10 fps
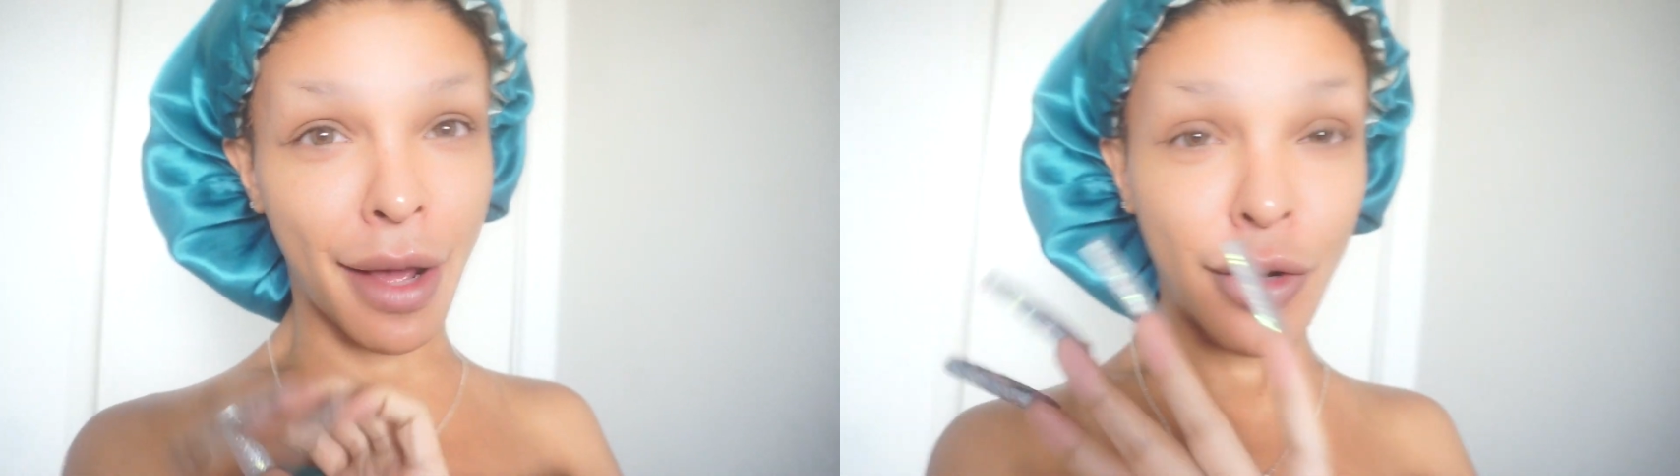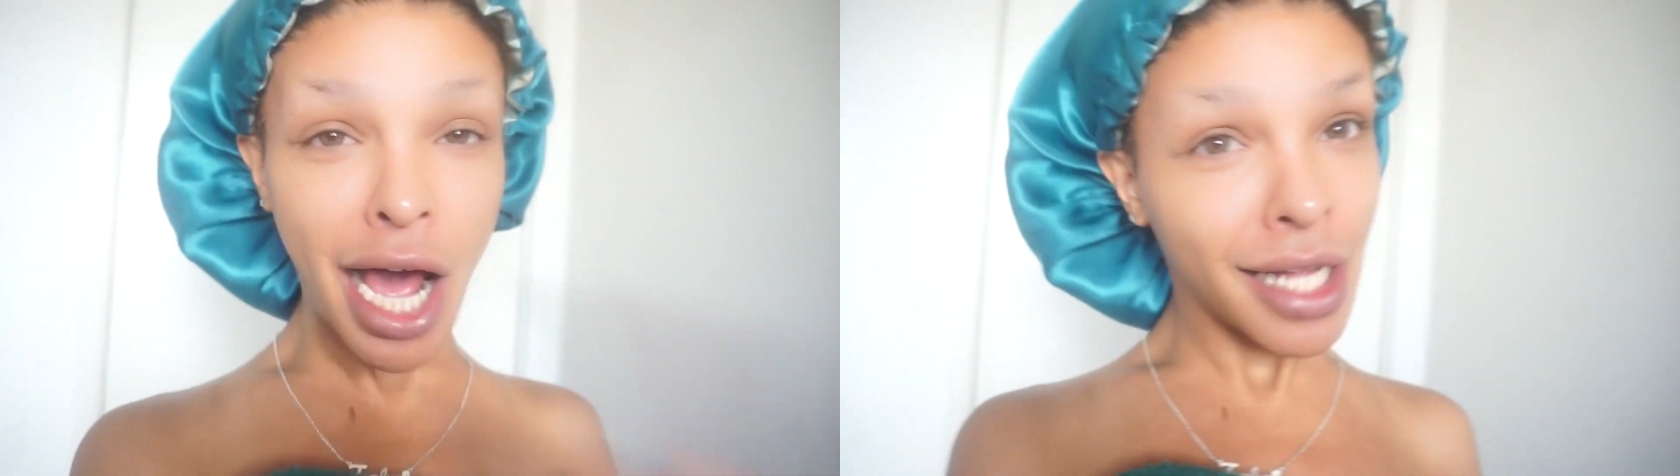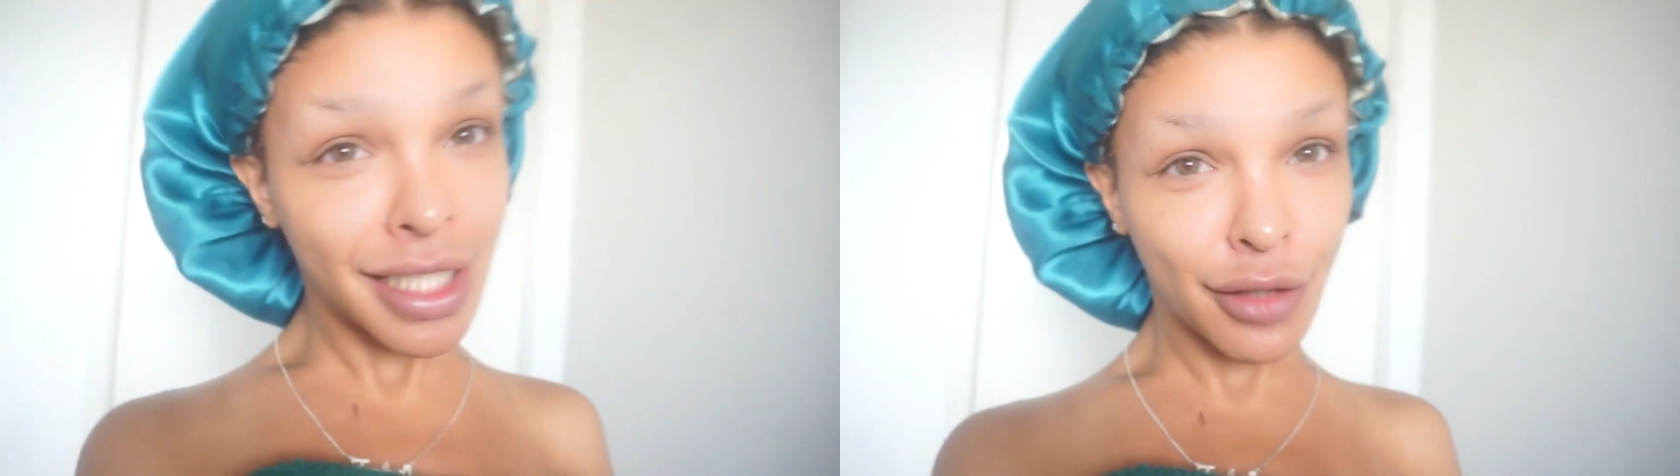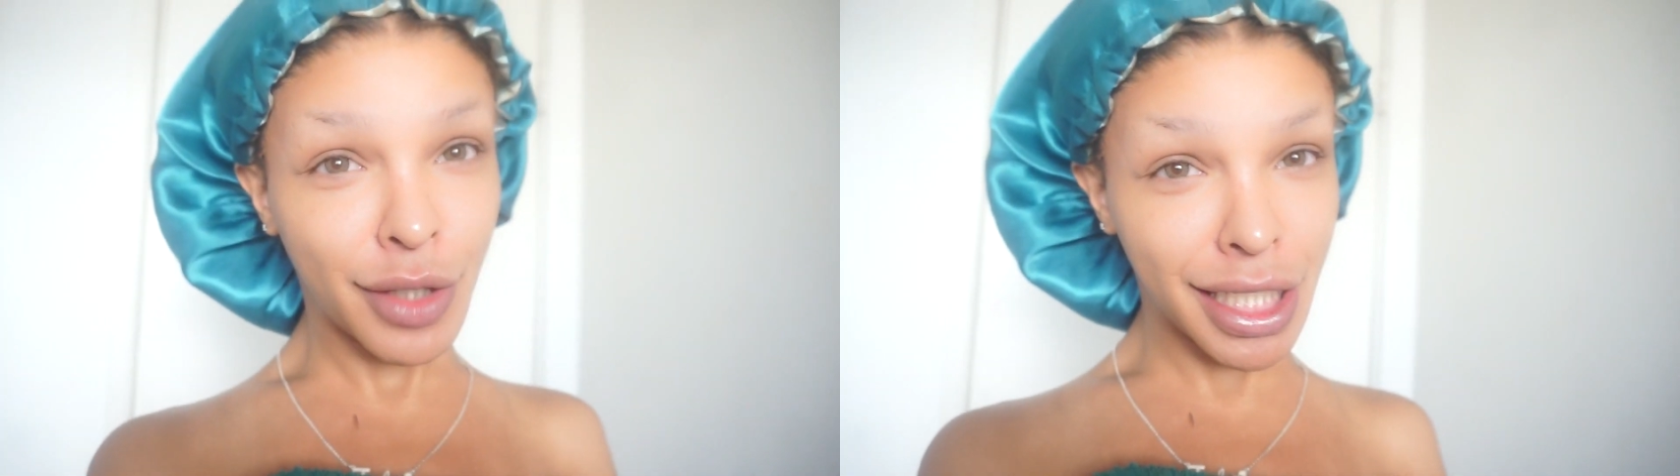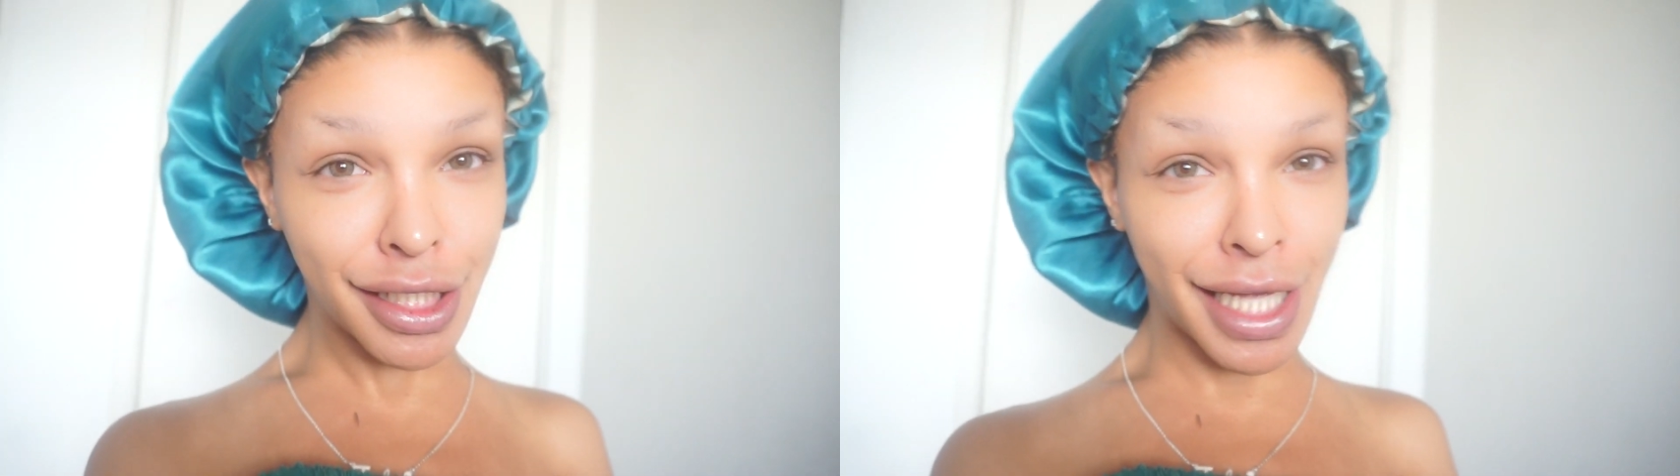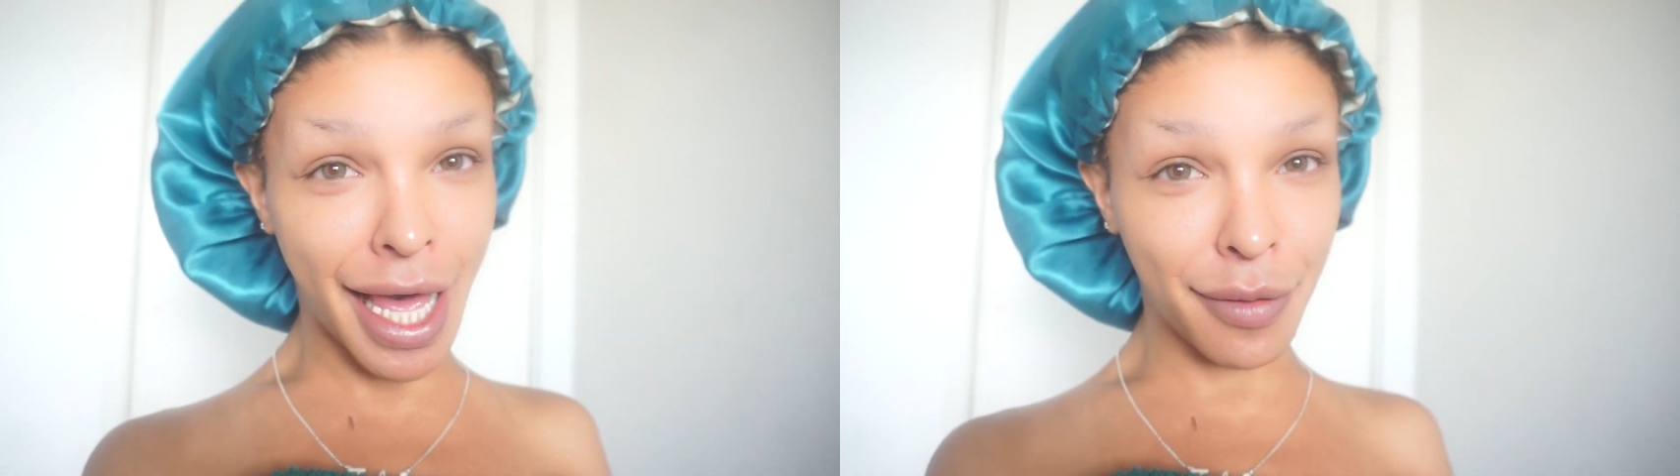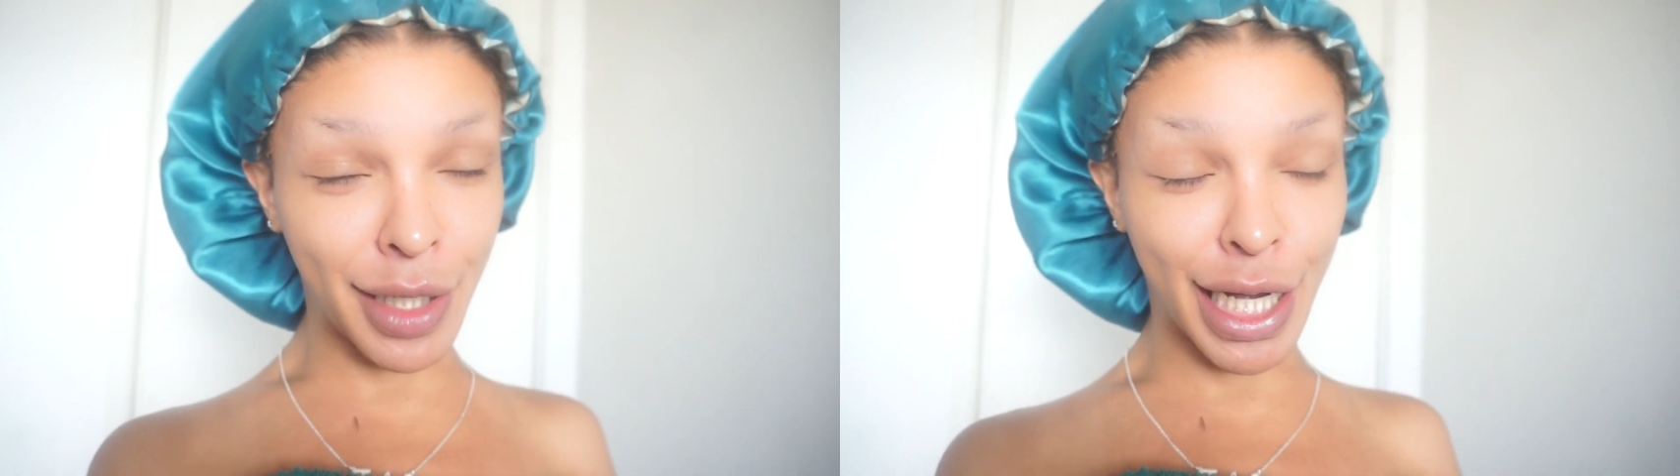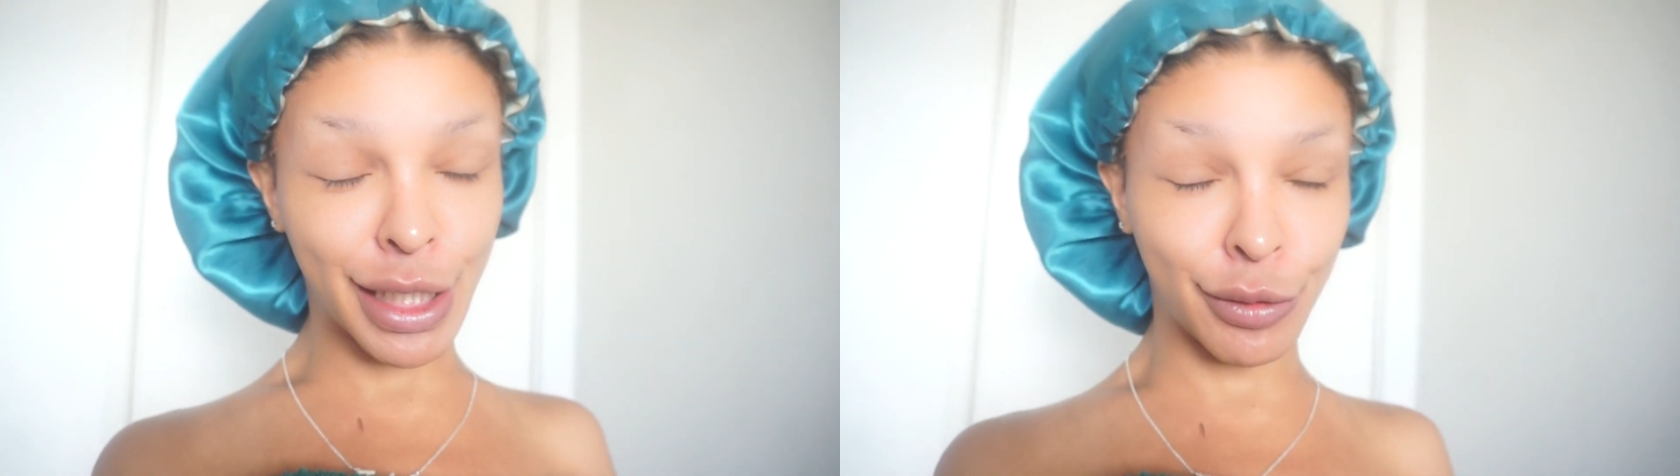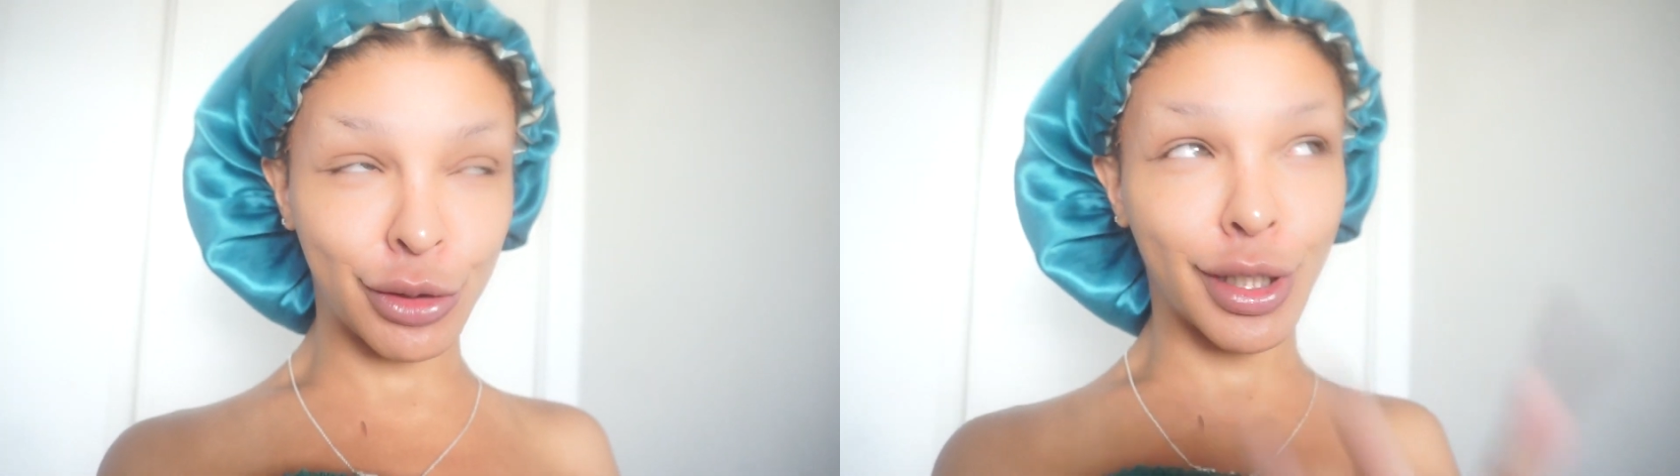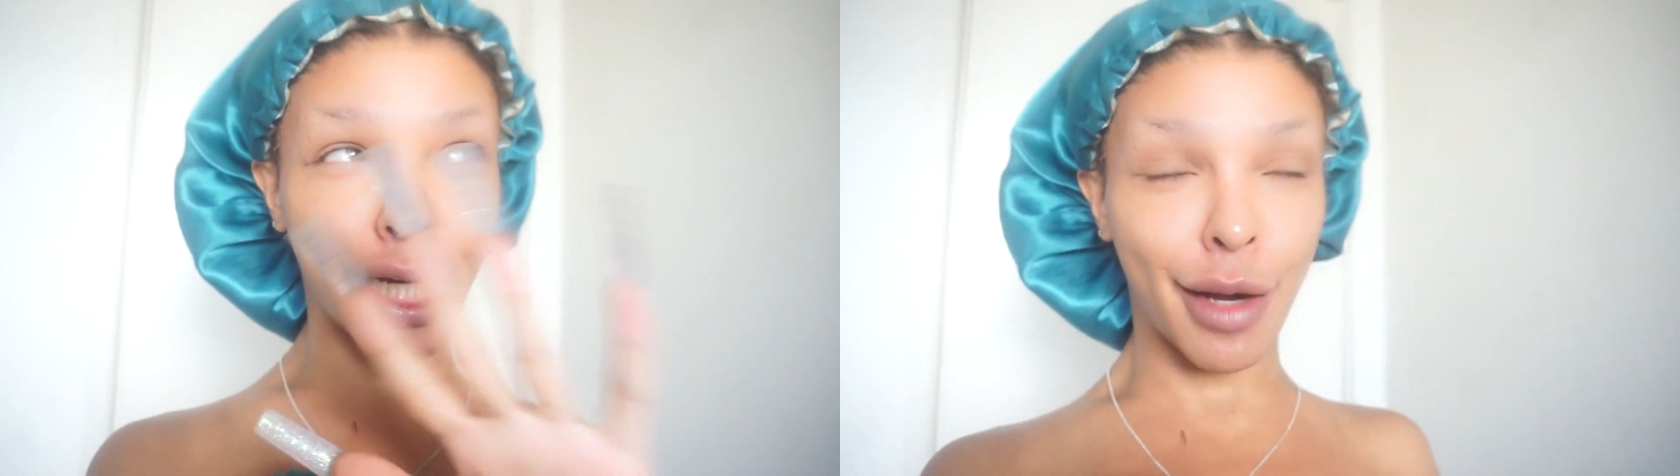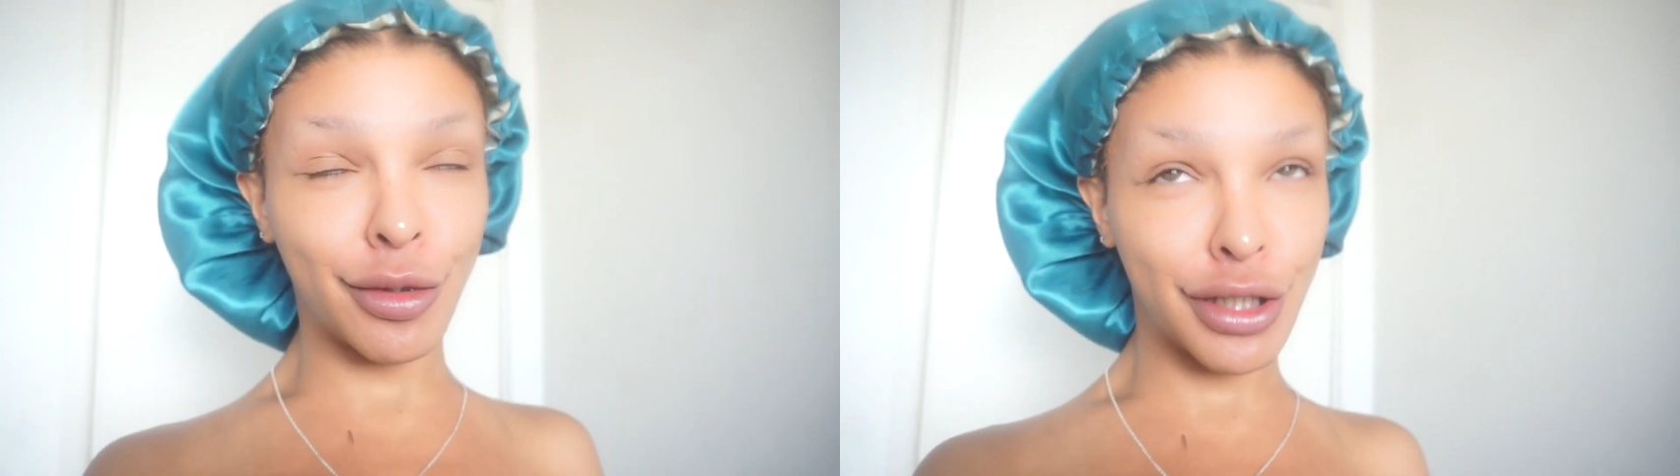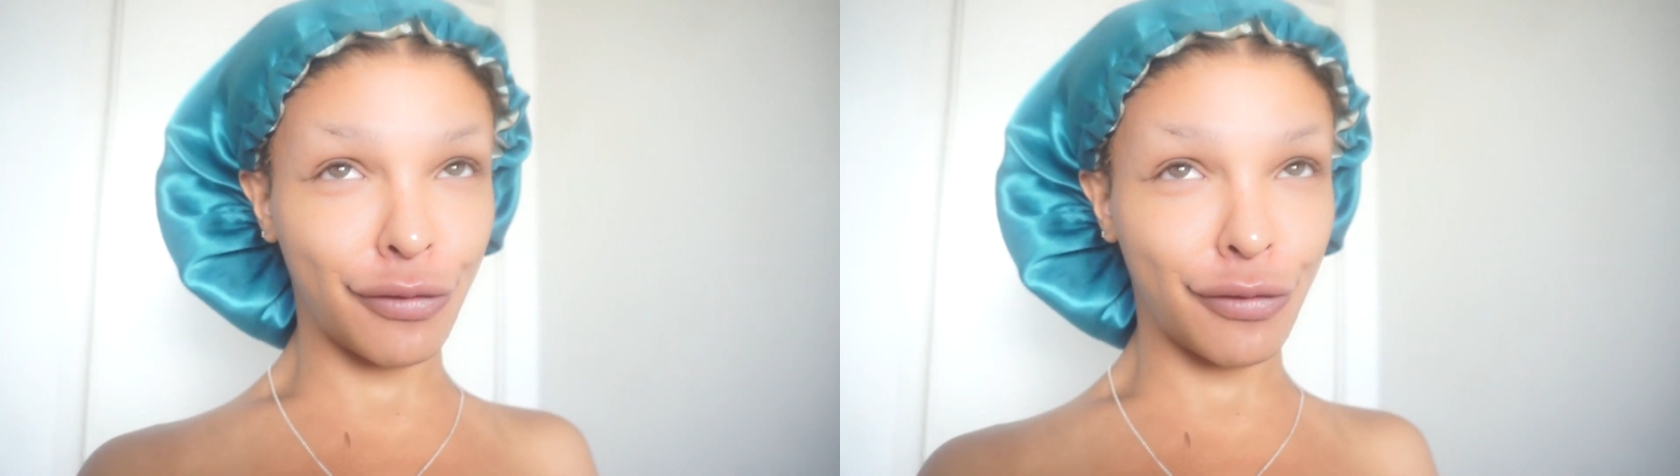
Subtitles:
I'm not done with the set because I'm doing a couple